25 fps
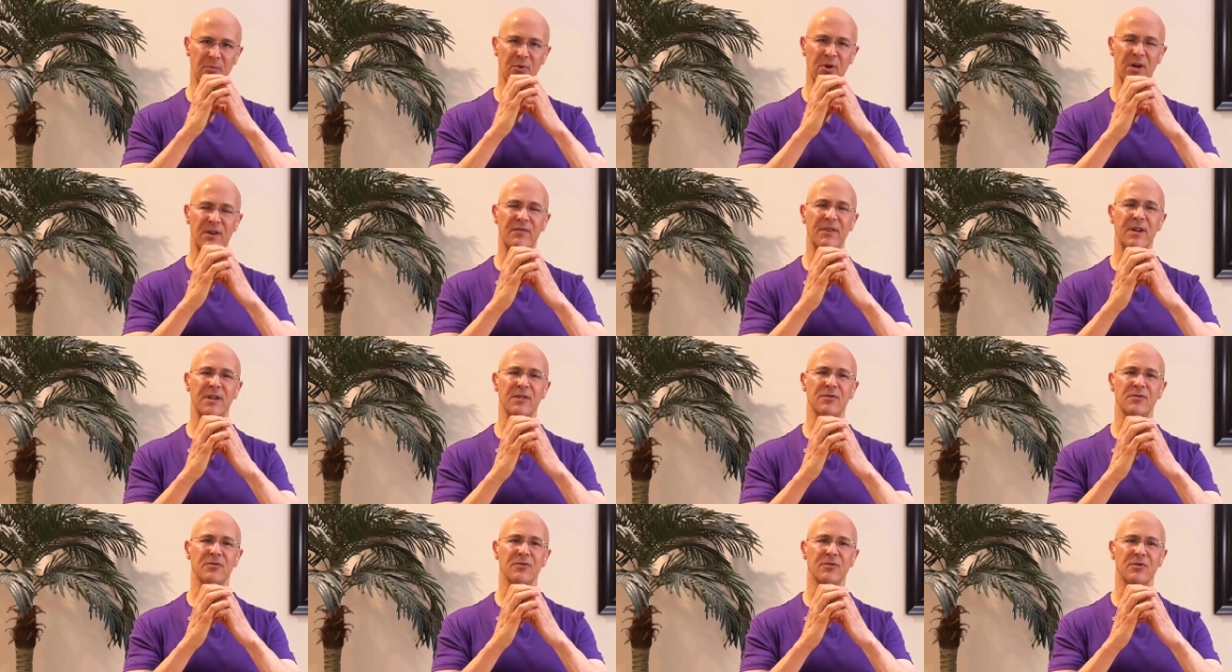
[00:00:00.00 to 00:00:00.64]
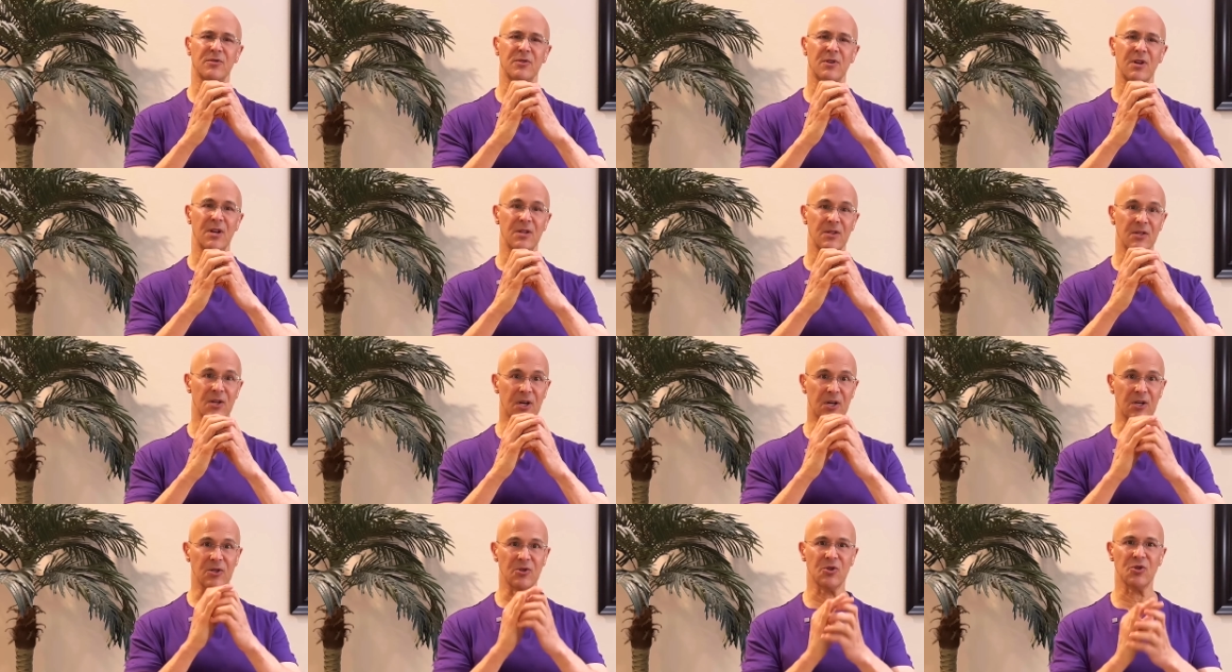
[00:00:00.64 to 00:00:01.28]
blood vessels
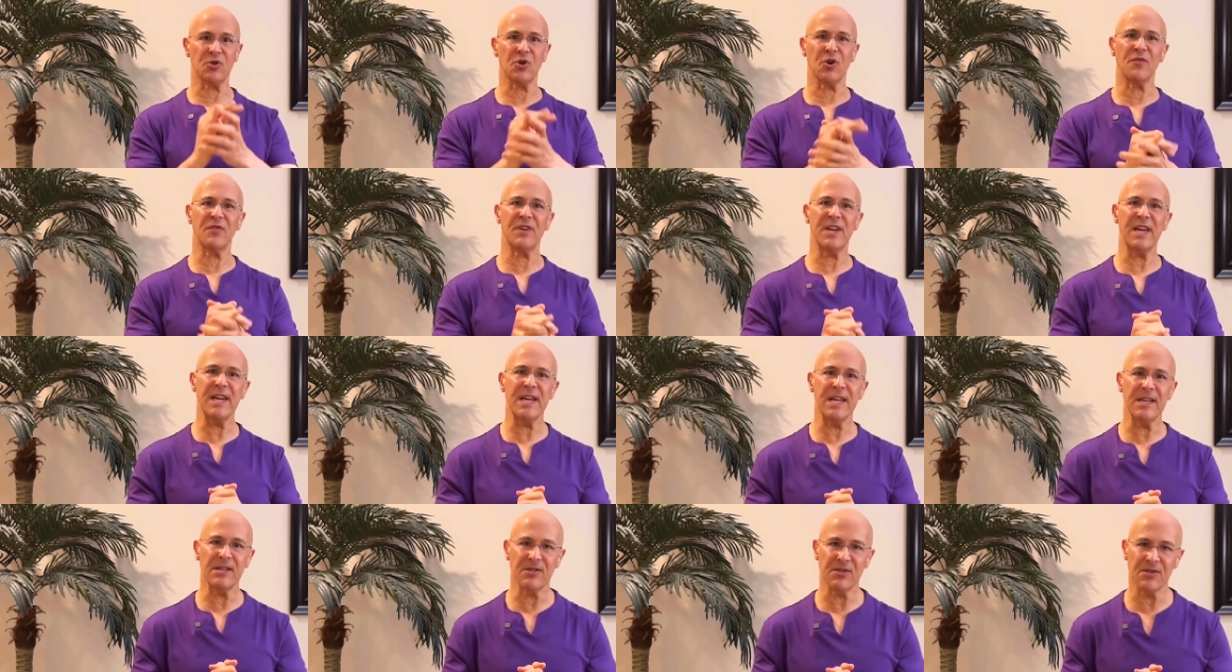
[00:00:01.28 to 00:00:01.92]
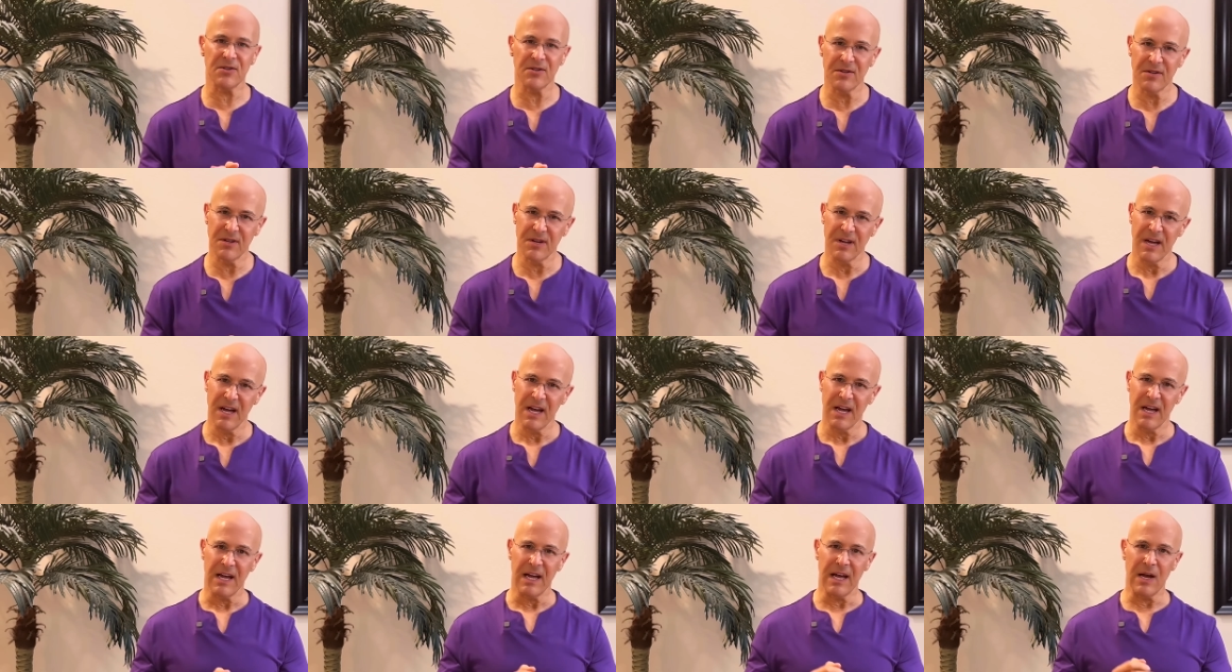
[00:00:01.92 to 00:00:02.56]
to conserve heat.
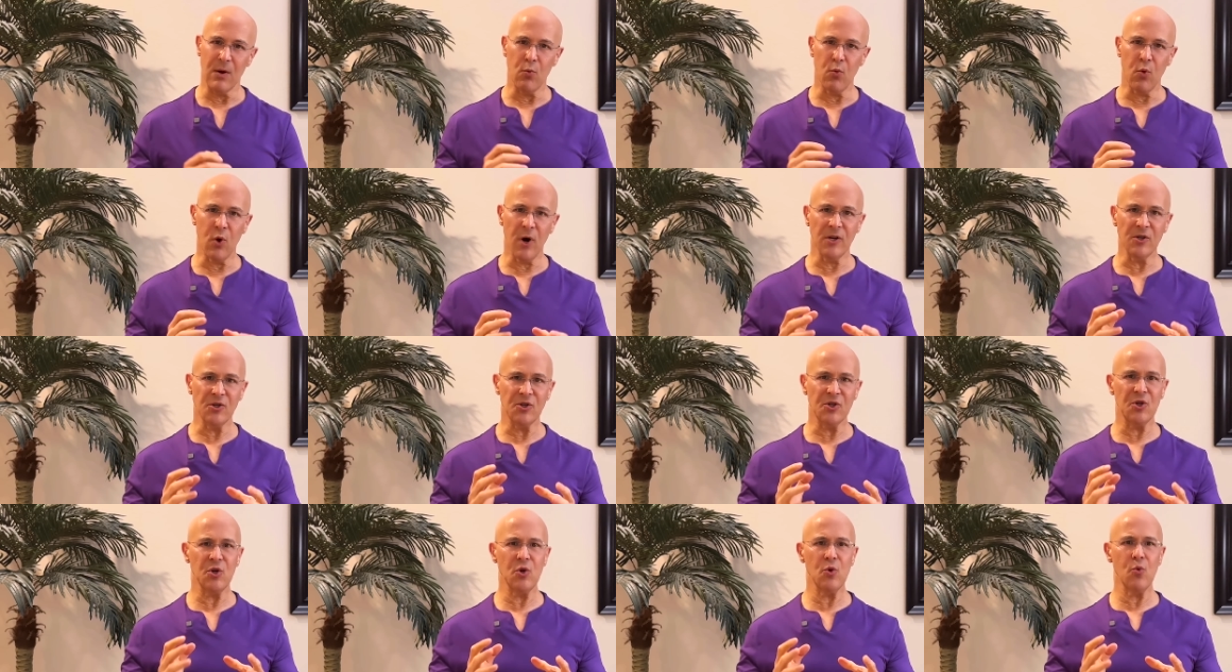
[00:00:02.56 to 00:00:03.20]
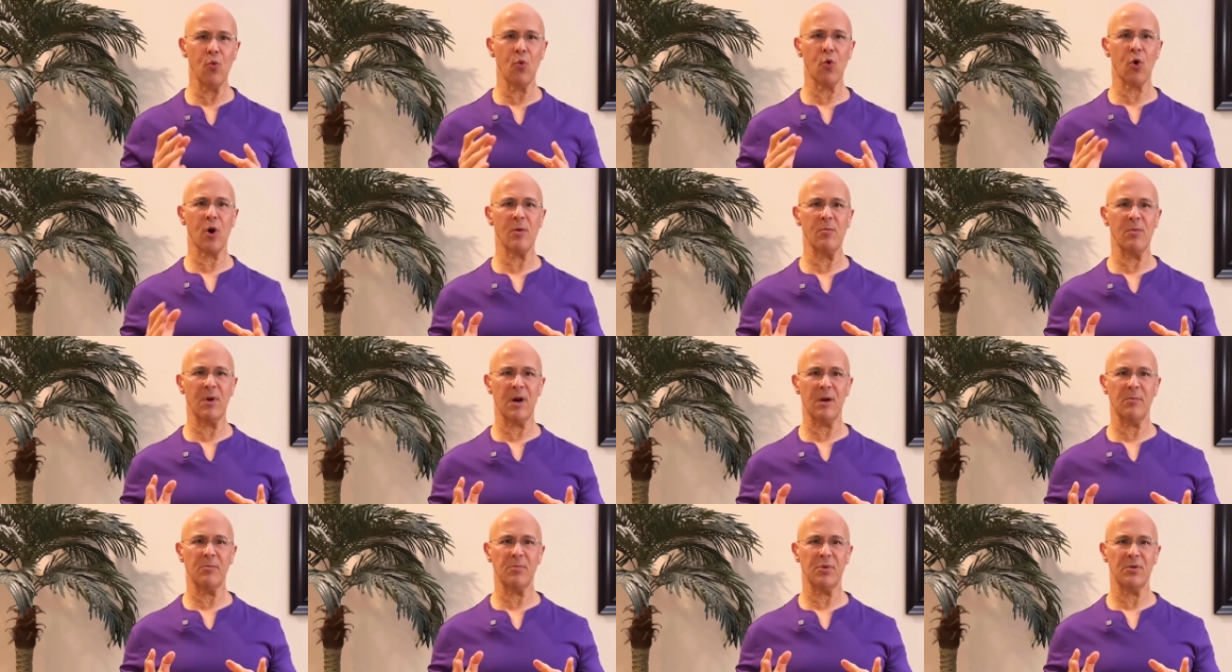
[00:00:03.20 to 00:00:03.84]
And once you warm
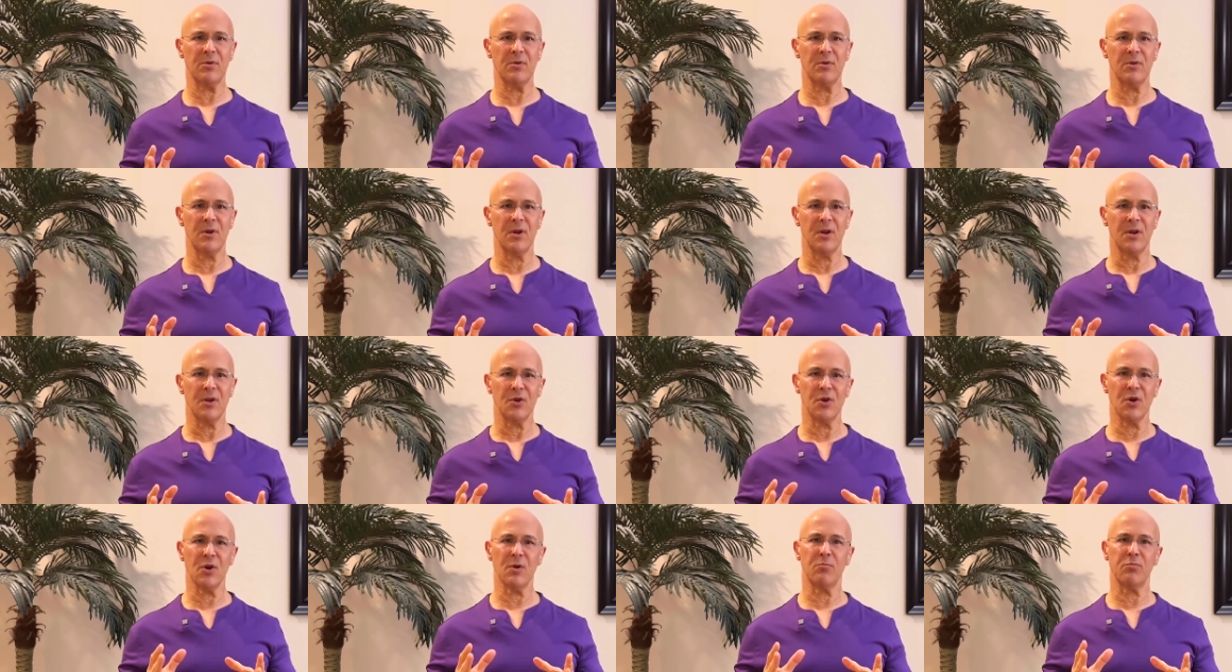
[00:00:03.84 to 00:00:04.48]
up, your